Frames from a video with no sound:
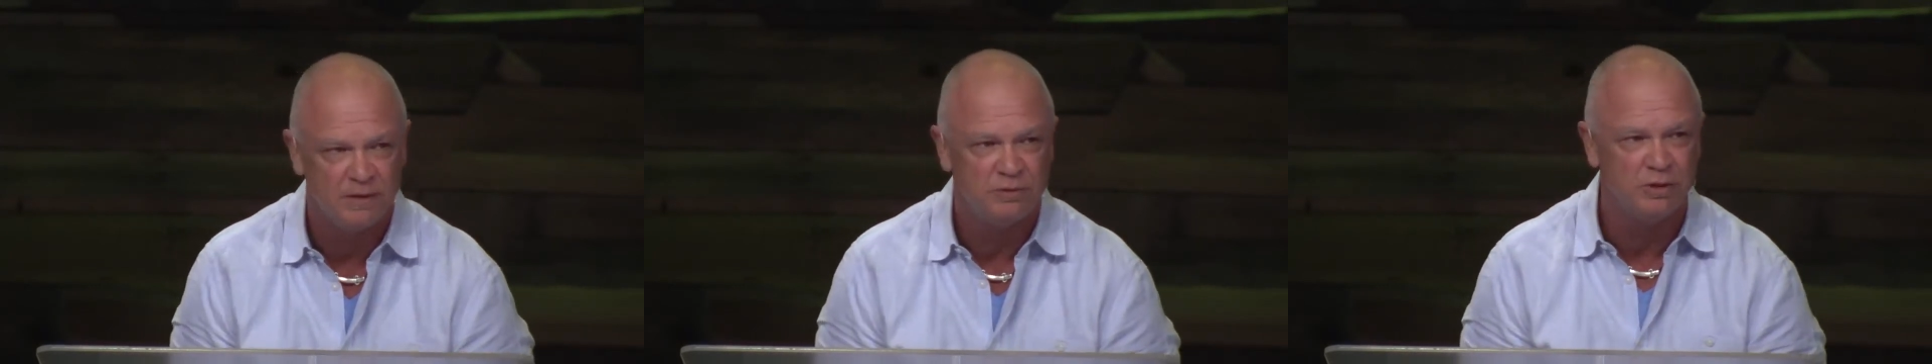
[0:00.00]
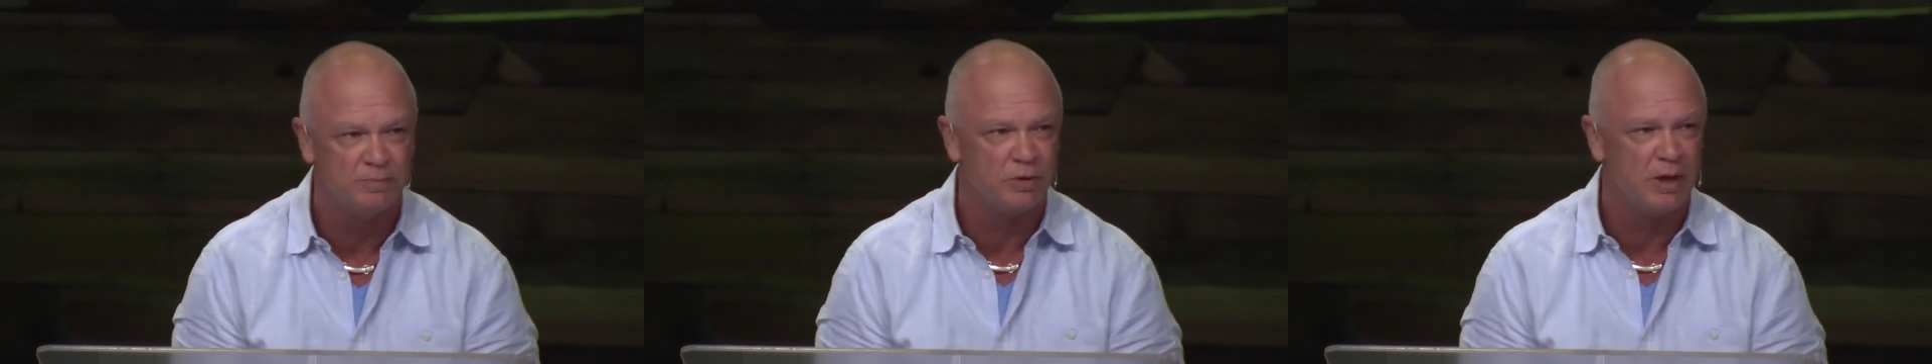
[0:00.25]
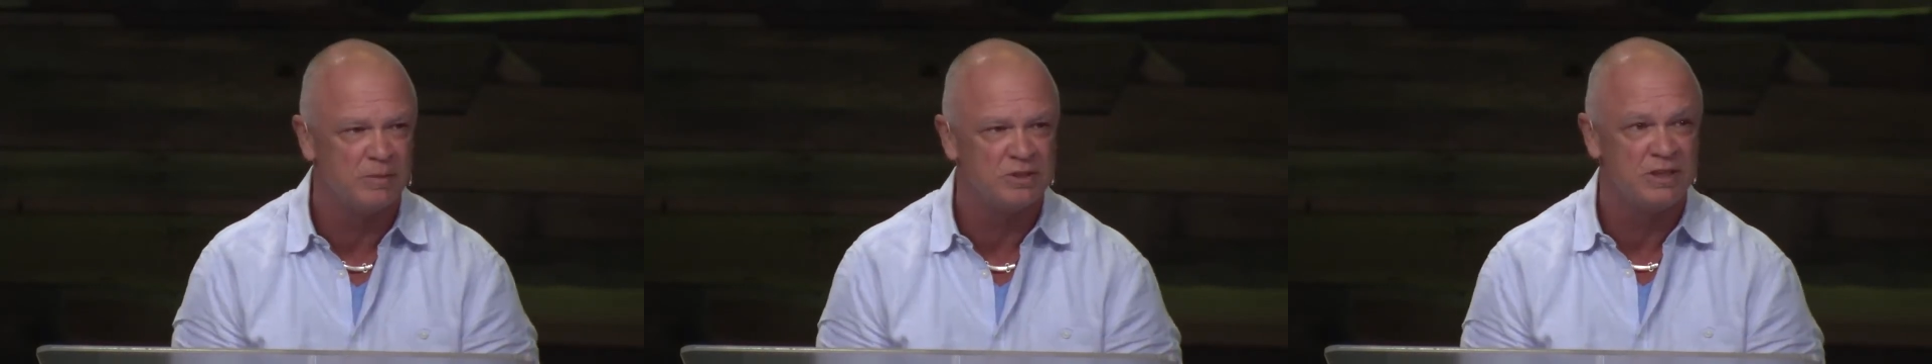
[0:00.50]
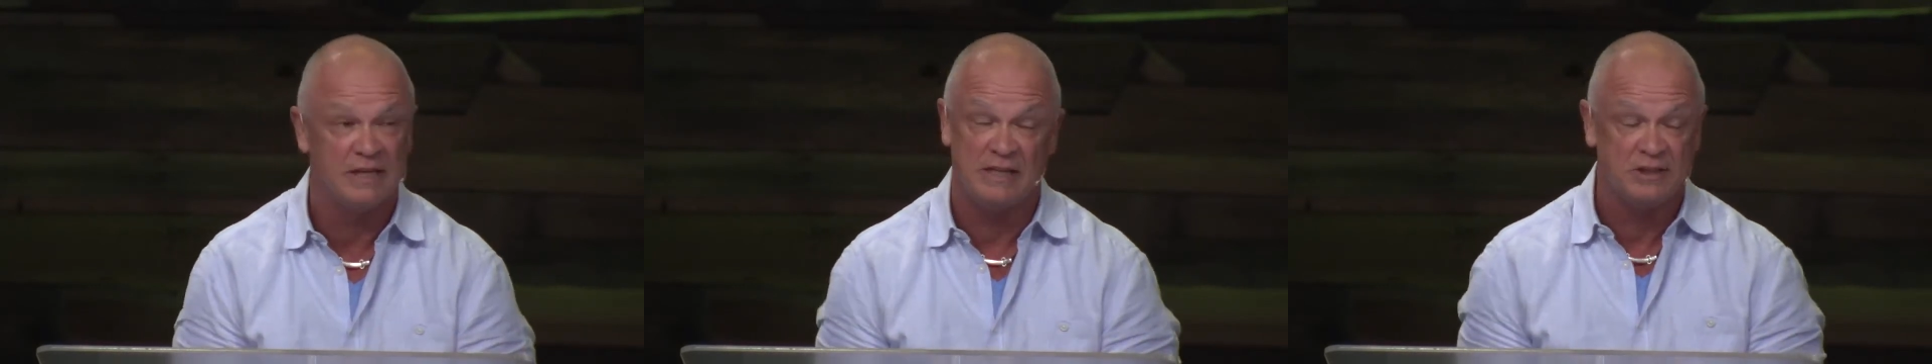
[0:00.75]
to the promised
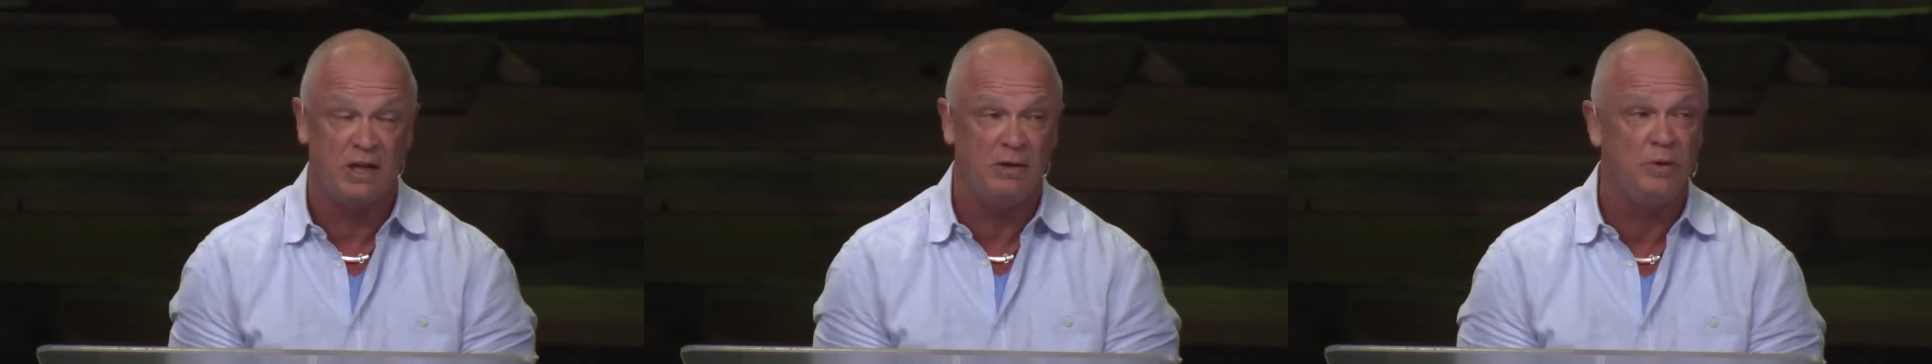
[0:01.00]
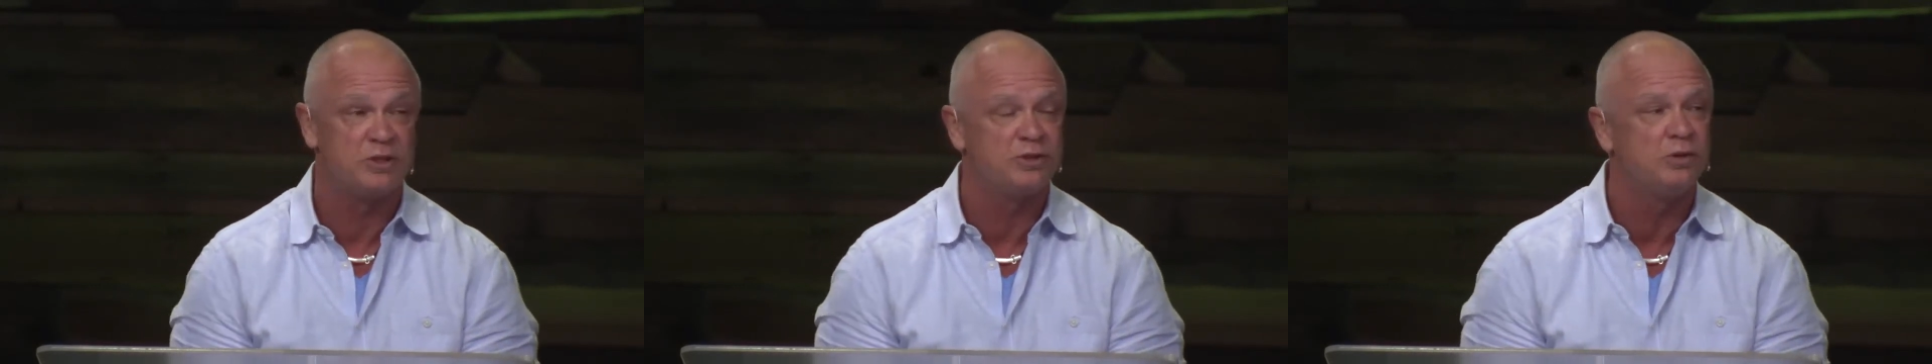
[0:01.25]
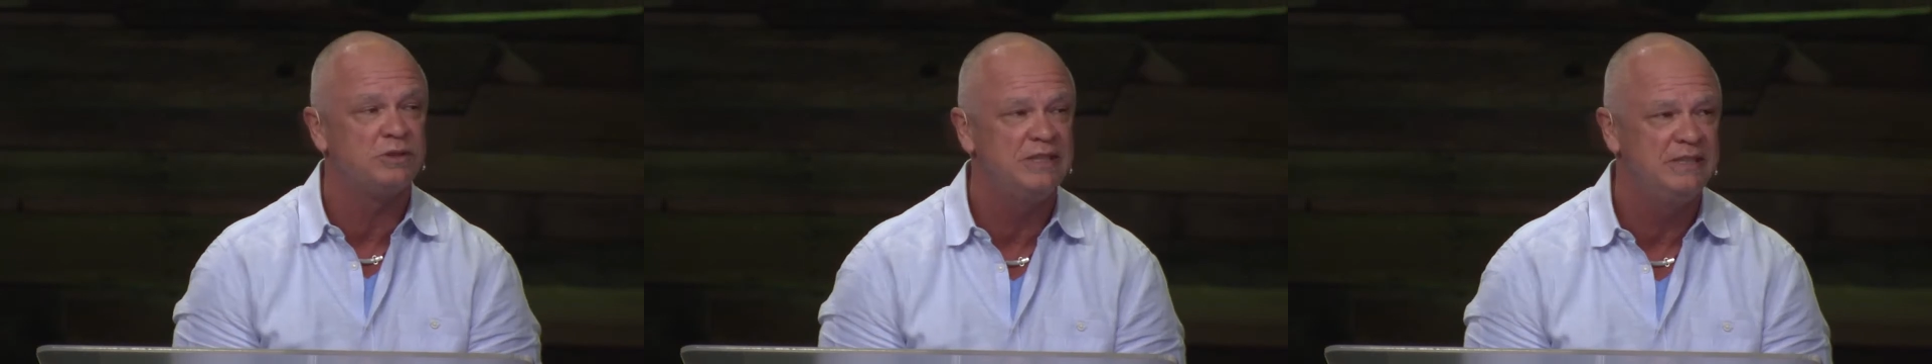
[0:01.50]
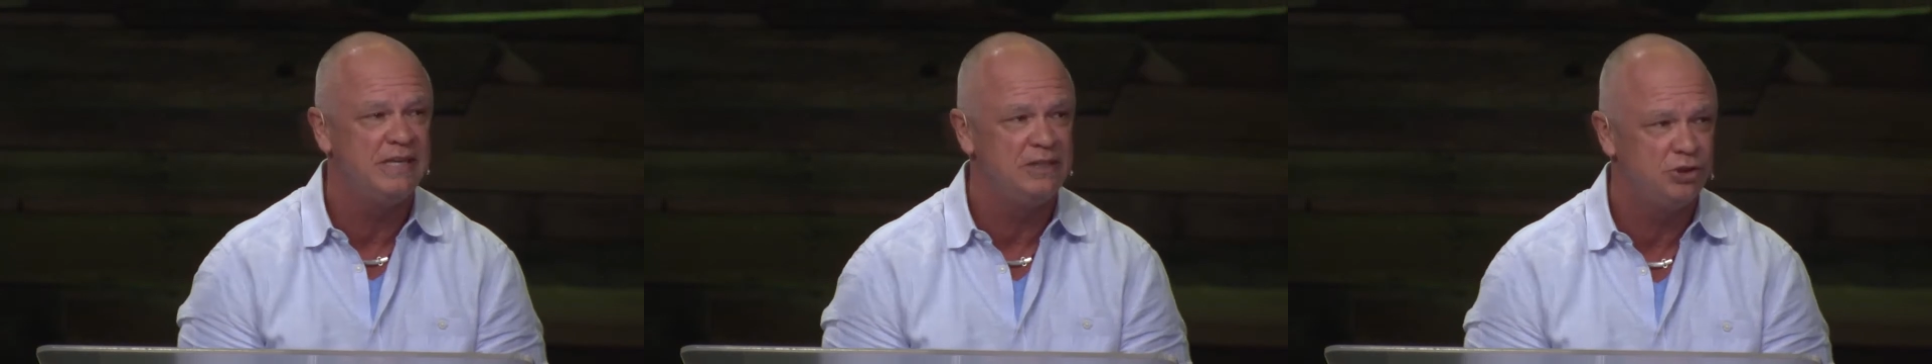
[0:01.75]
land. That's all it was
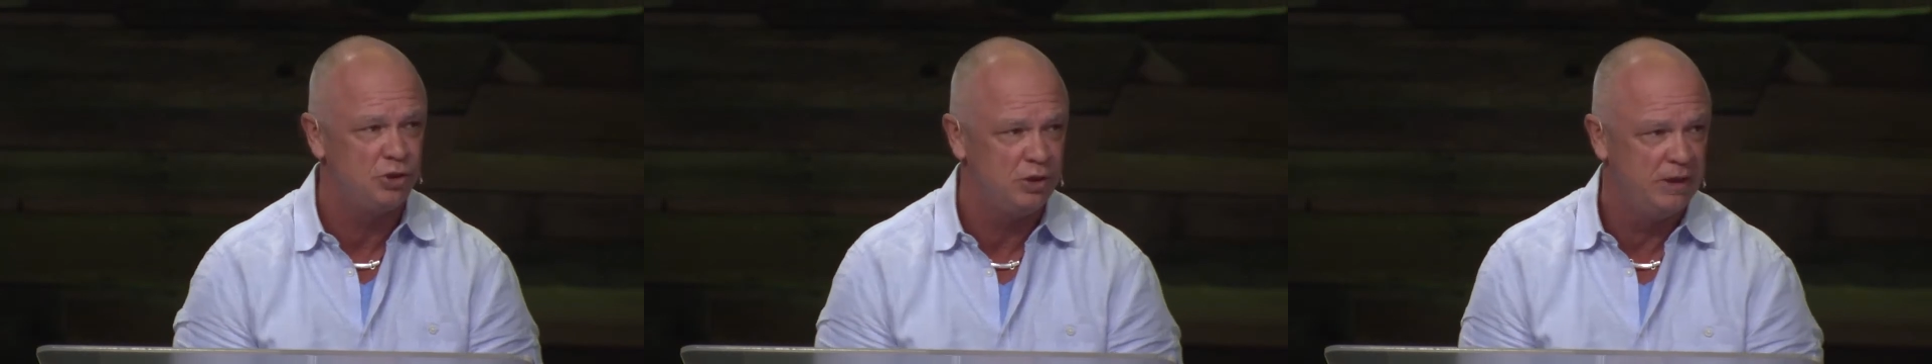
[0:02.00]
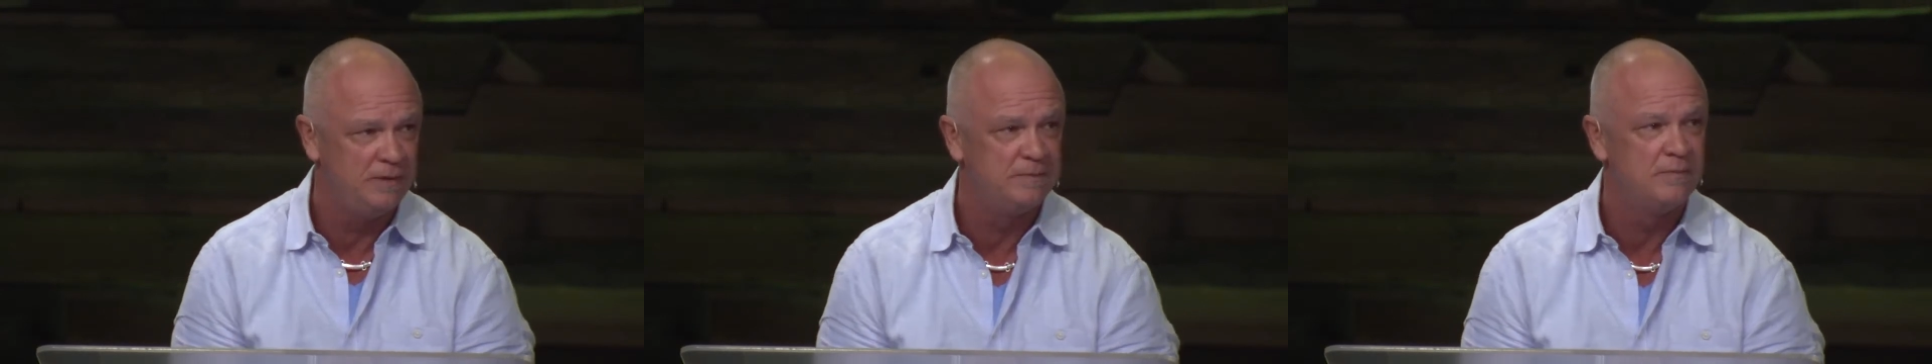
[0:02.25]
13 day journey.